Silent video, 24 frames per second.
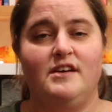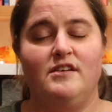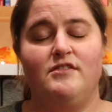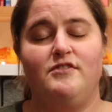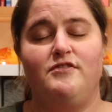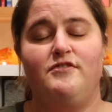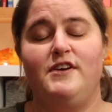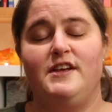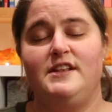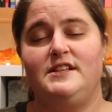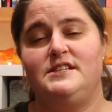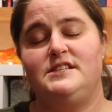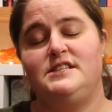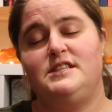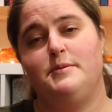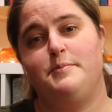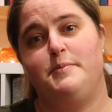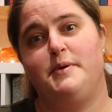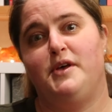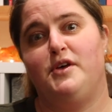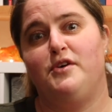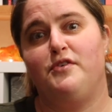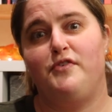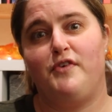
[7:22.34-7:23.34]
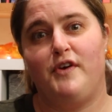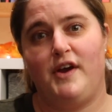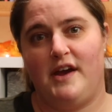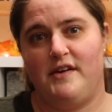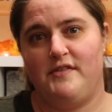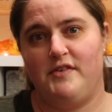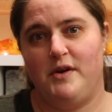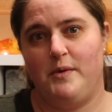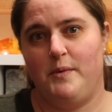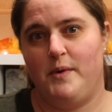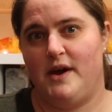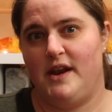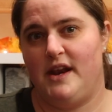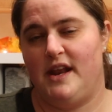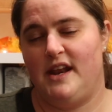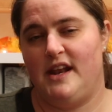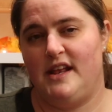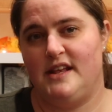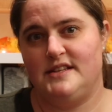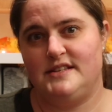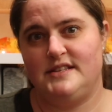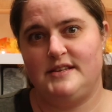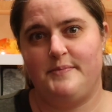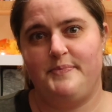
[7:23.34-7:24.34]
fits the bill for everyone and
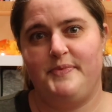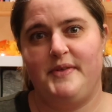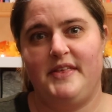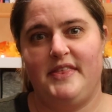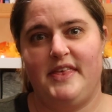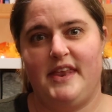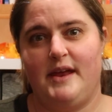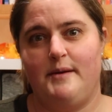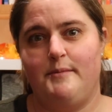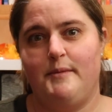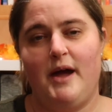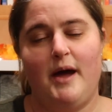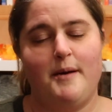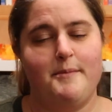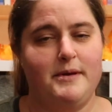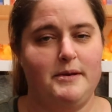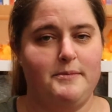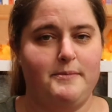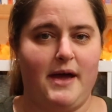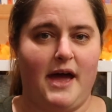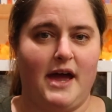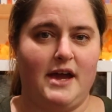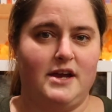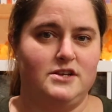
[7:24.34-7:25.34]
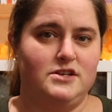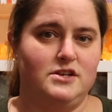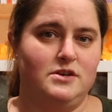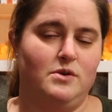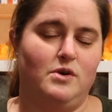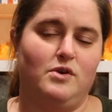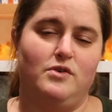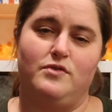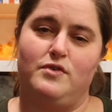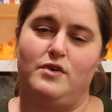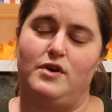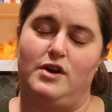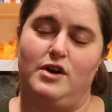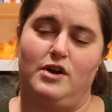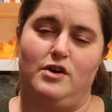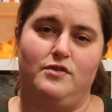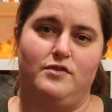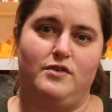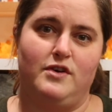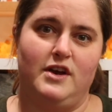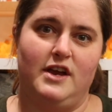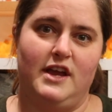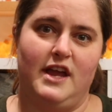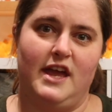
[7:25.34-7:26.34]
is something that I'm coming back to over and
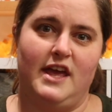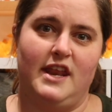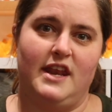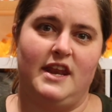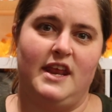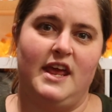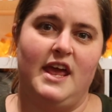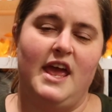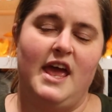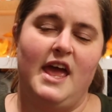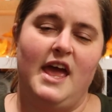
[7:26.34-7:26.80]
over again.